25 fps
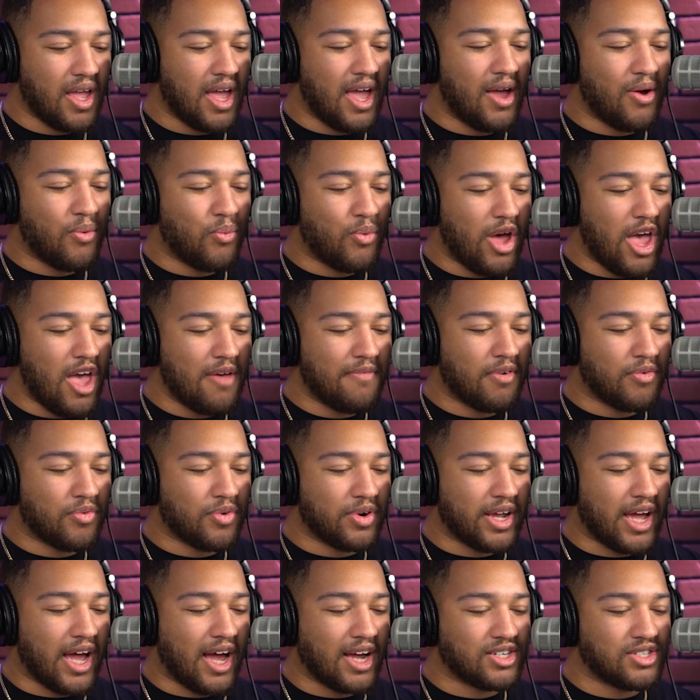A wave of
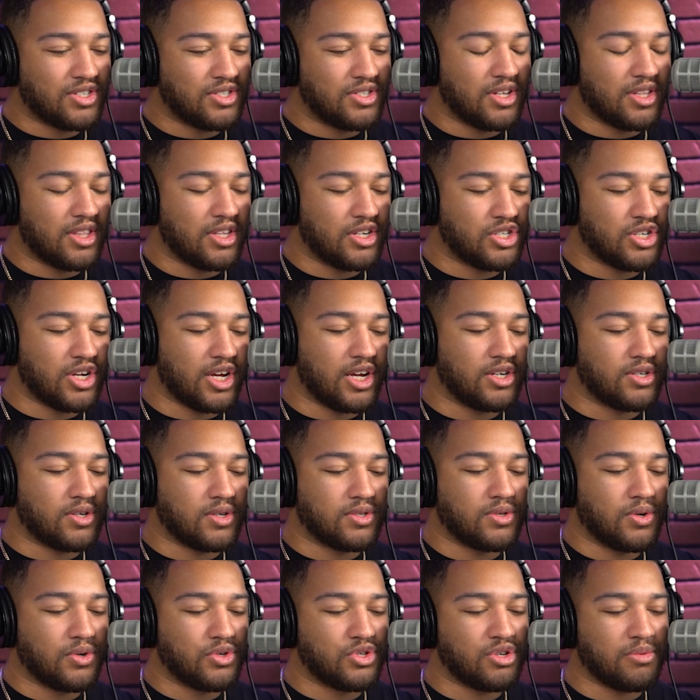reaction to the change on
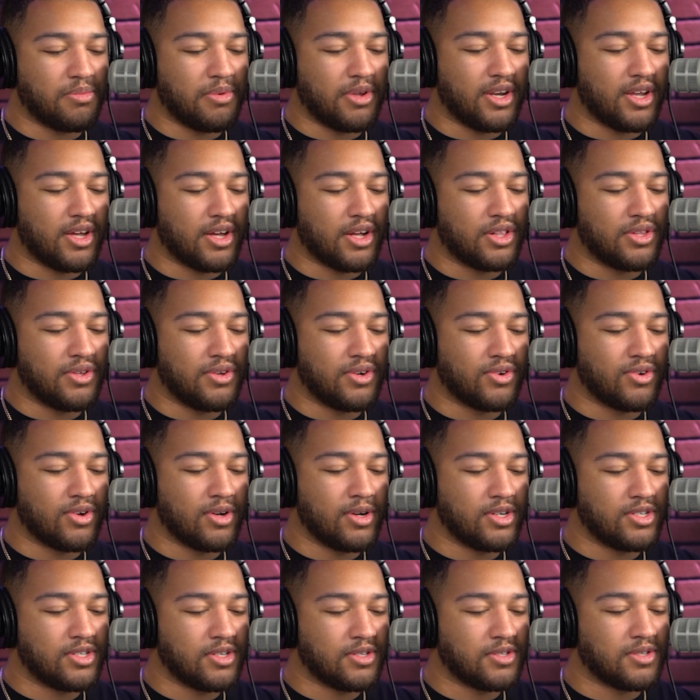social media included
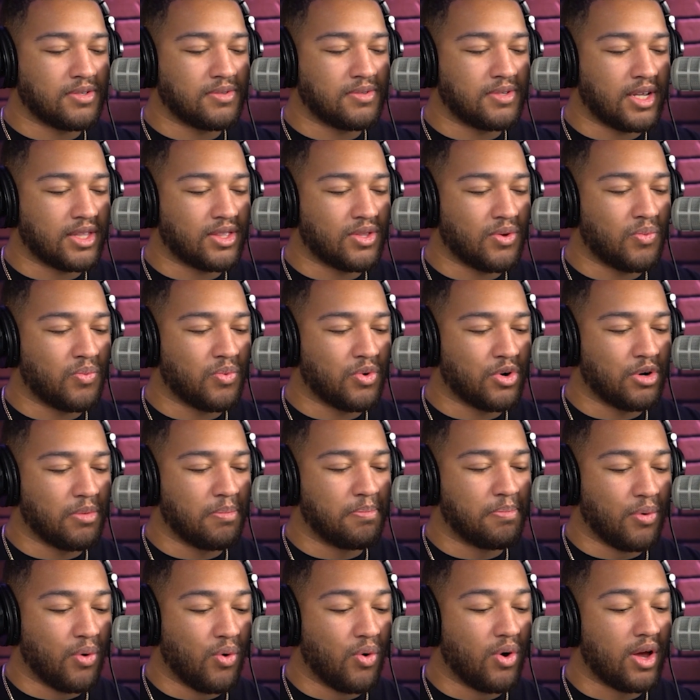criticisms that the
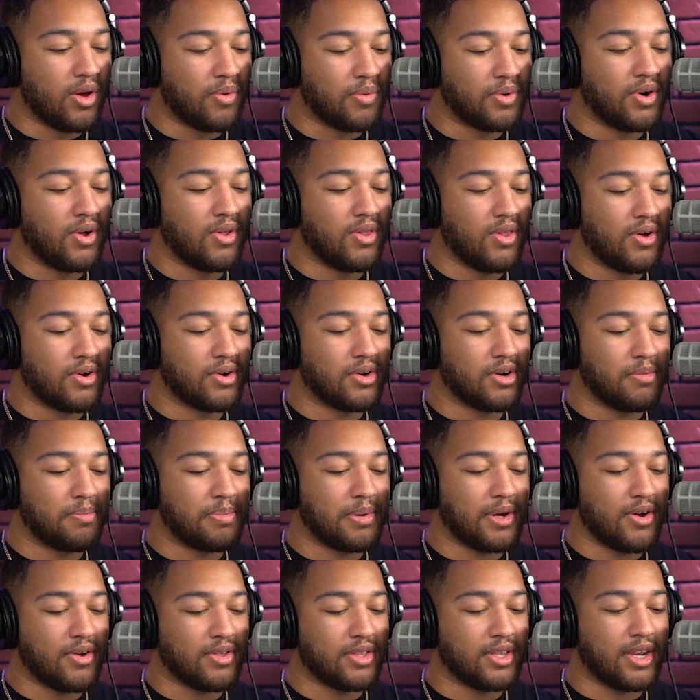word boy will no longer
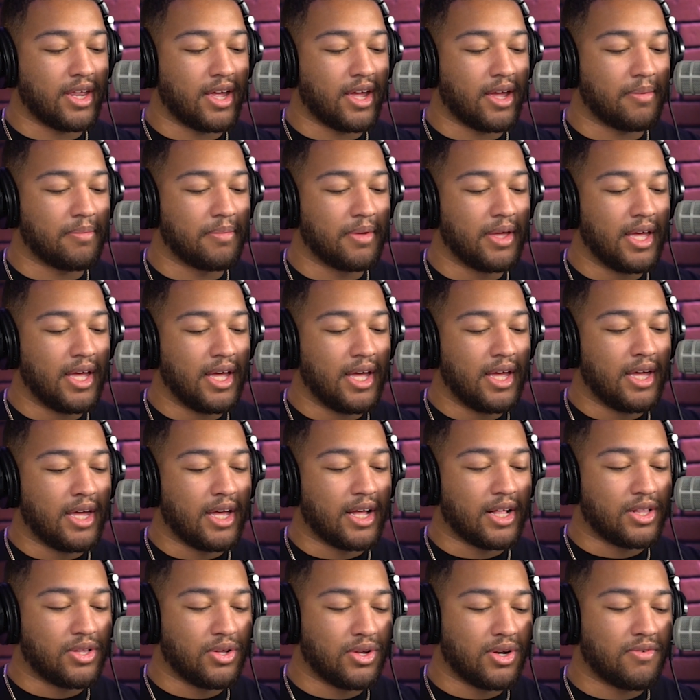appear in the name,
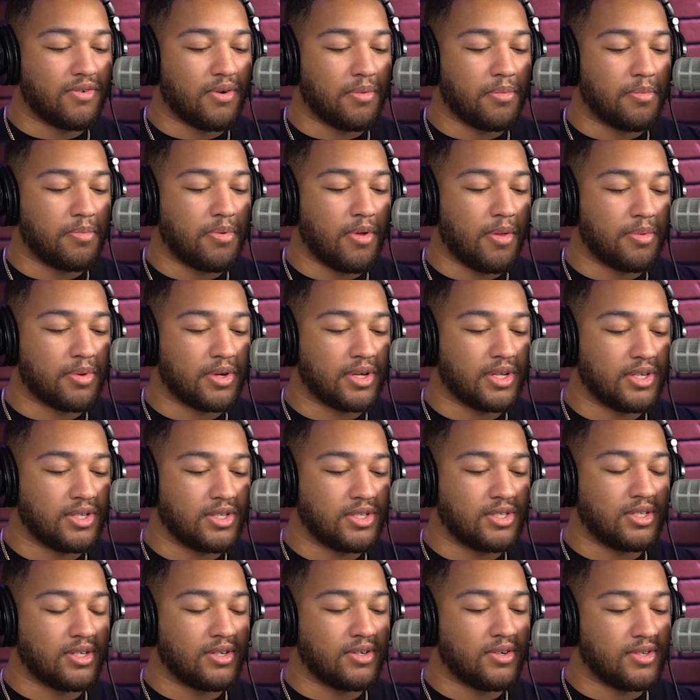including from
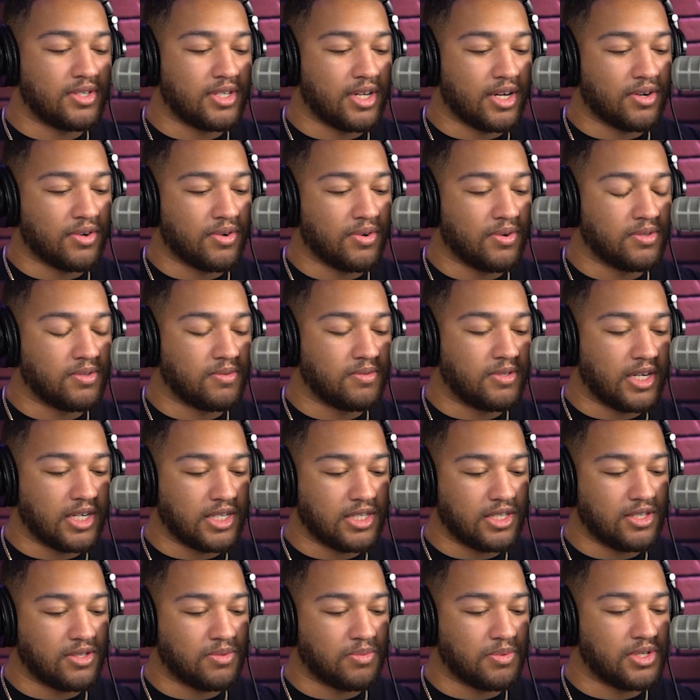Republican Senator Ted Cruz of
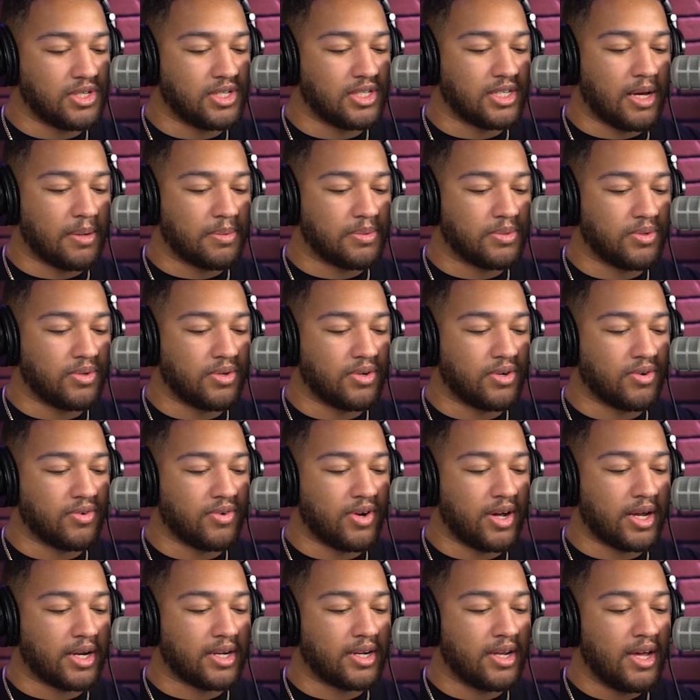Texas, which he's absolutely
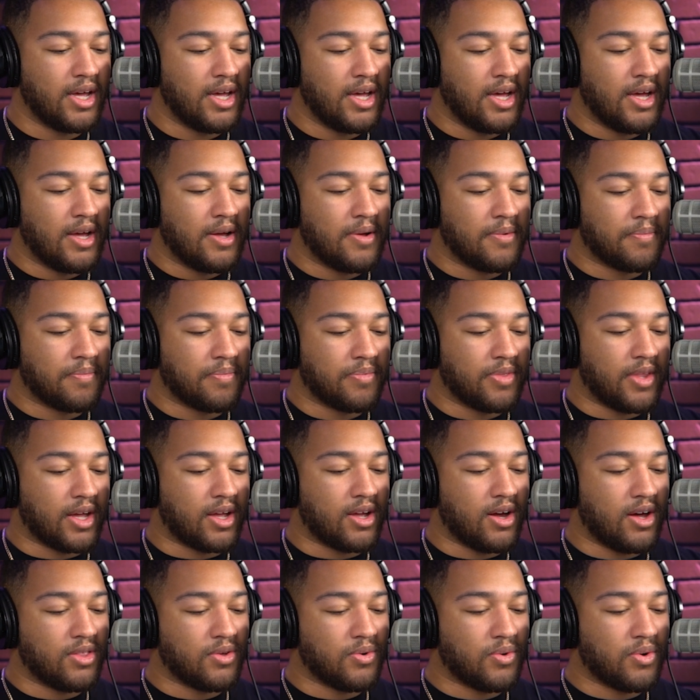correct.
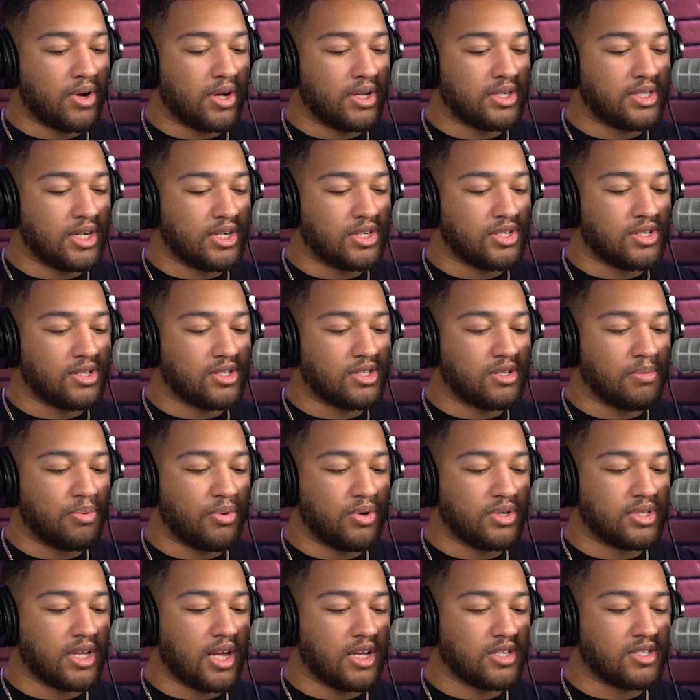Like other organizations, the
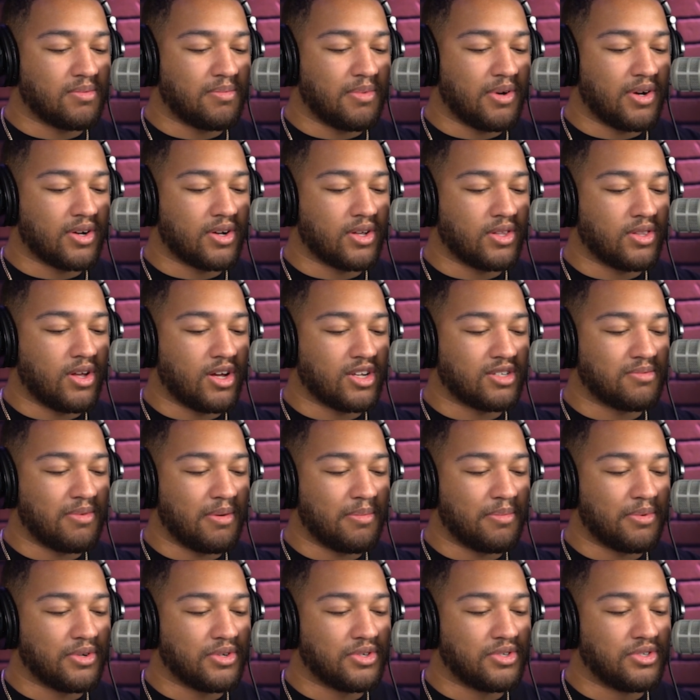Boy Scouts of America lost
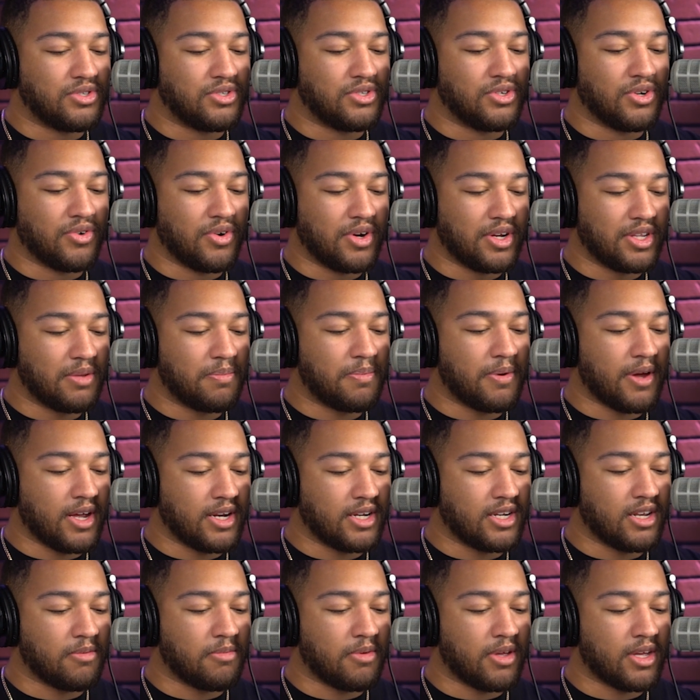members during the
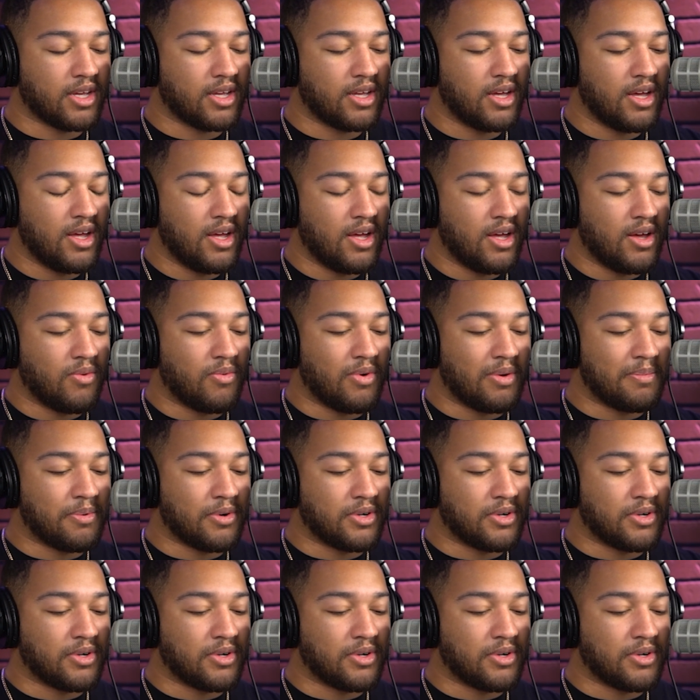pandemic when